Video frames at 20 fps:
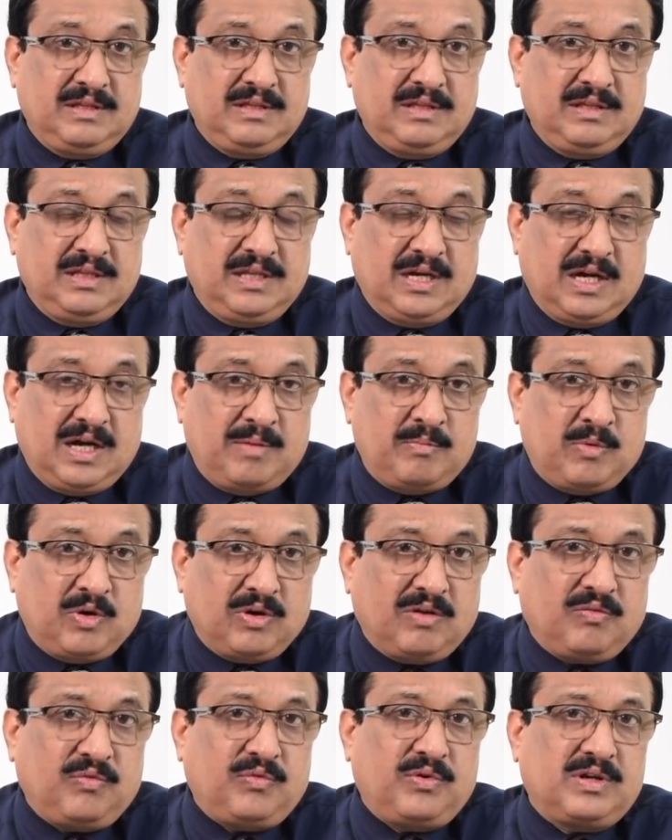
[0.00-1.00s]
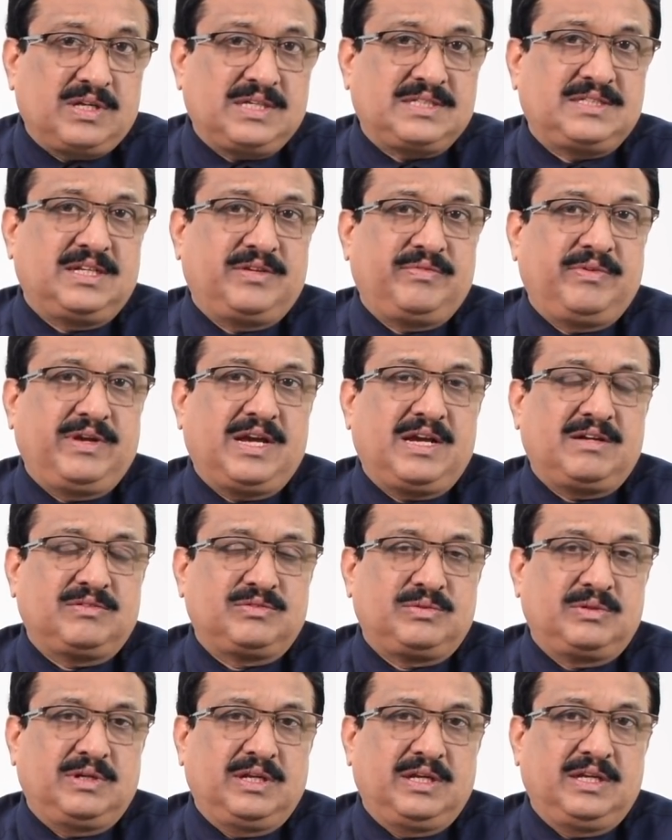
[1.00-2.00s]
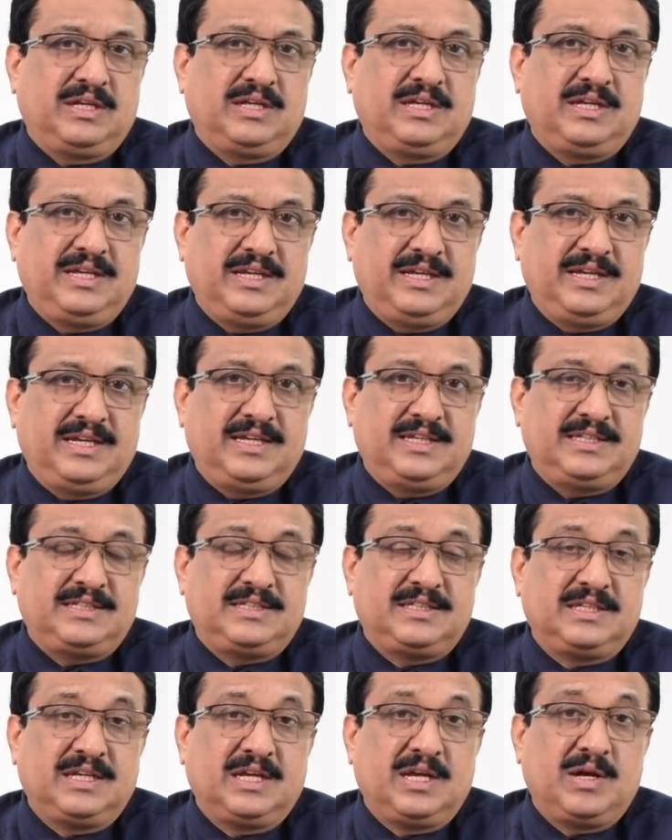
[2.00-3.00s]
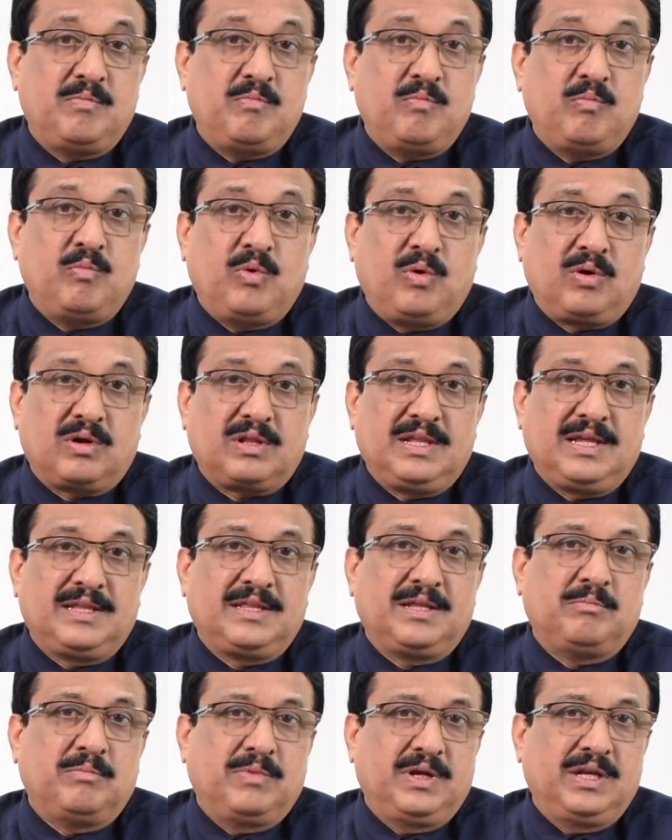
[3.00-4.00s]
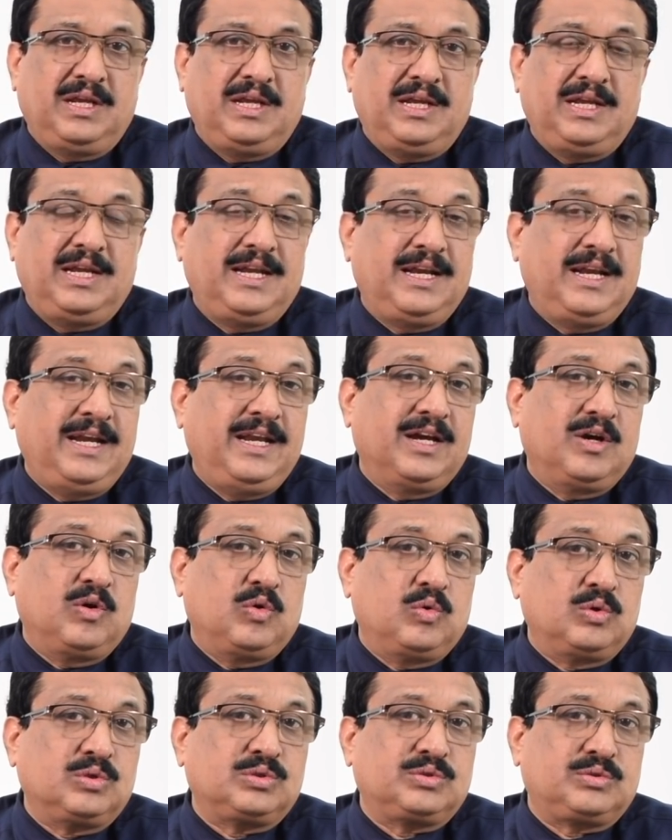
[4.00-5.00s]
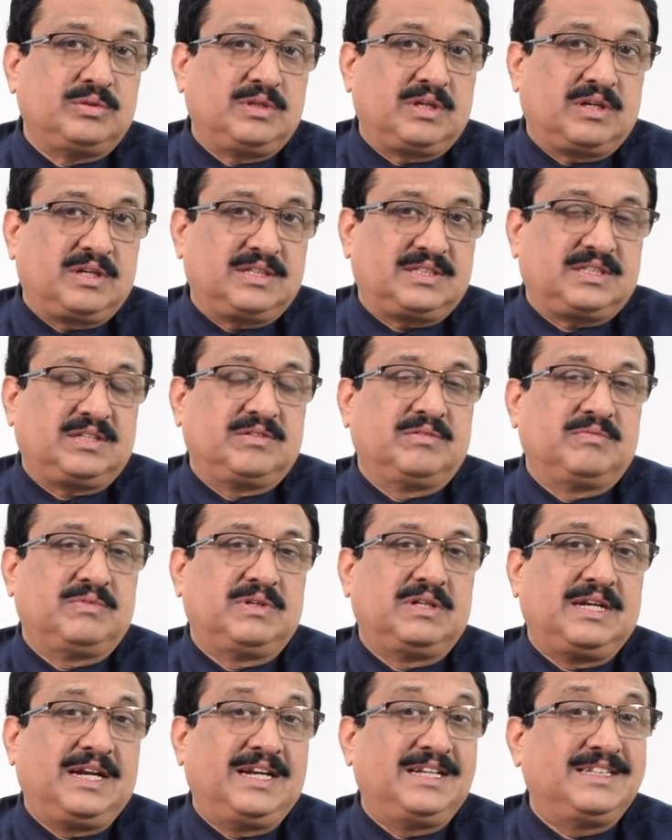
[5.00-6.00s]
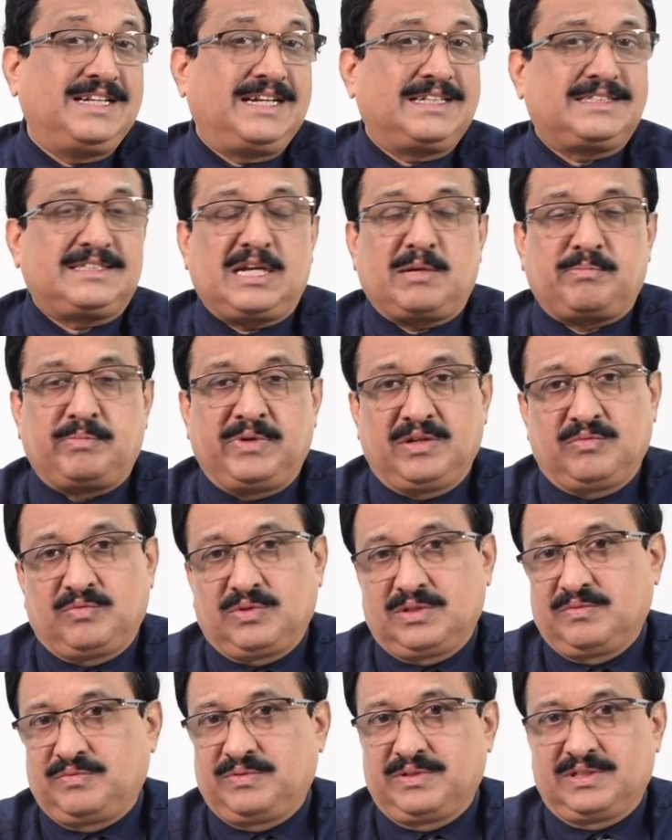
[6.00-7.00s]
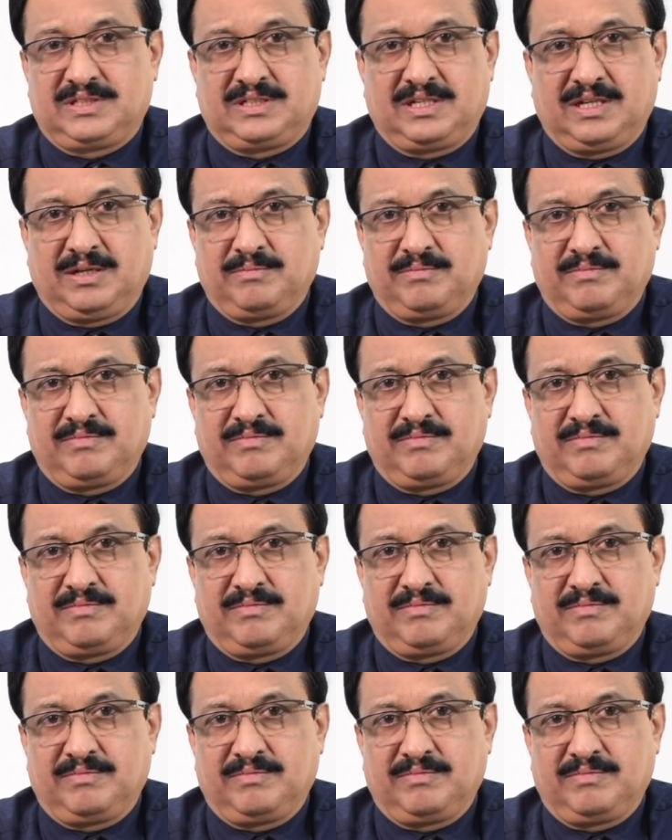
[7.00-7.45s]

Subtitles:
The amount of forex that we have today is more than the money India owes to the rest of the world, and that's happening for the first time.